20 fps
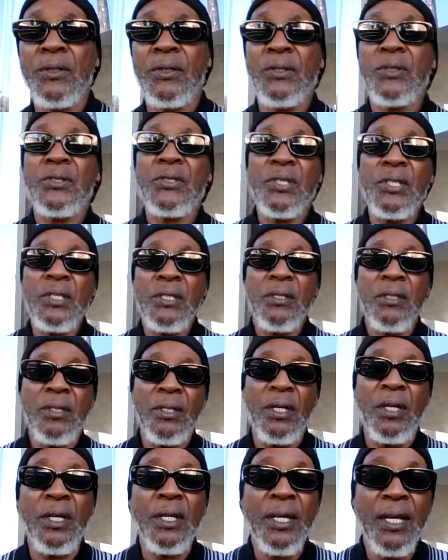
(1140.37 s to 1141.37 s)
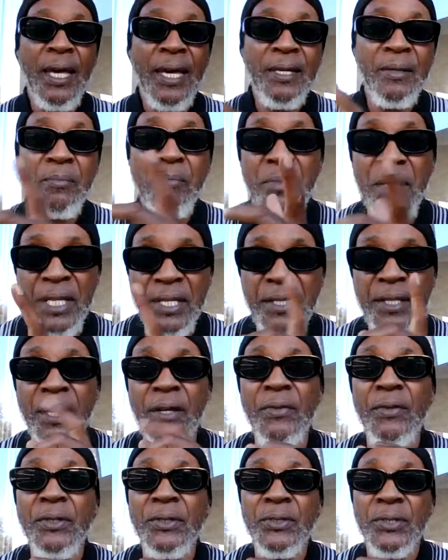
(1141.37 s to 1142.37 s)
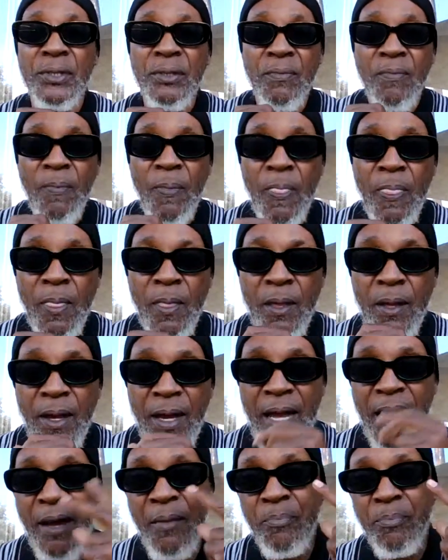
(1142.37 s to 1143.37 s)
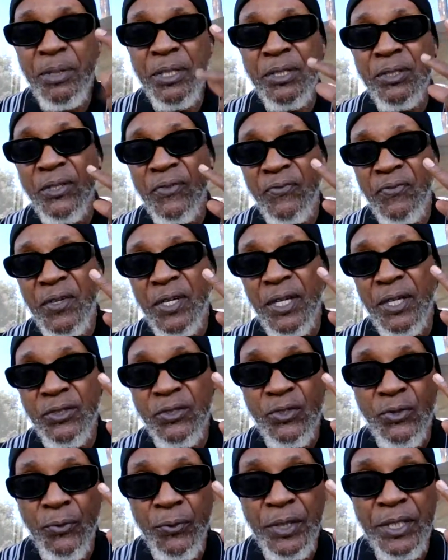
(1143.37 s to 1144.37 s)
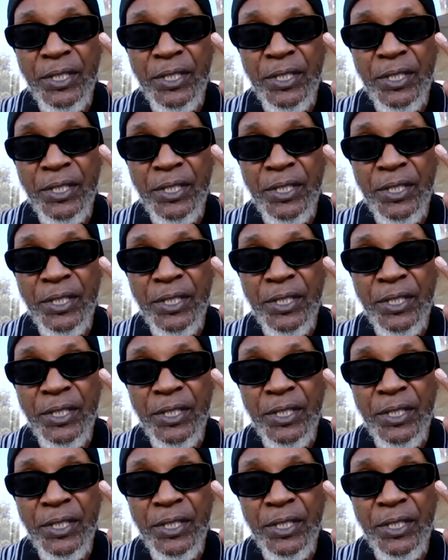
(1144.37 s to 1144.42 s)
See, unlike many others, I beat the feds 3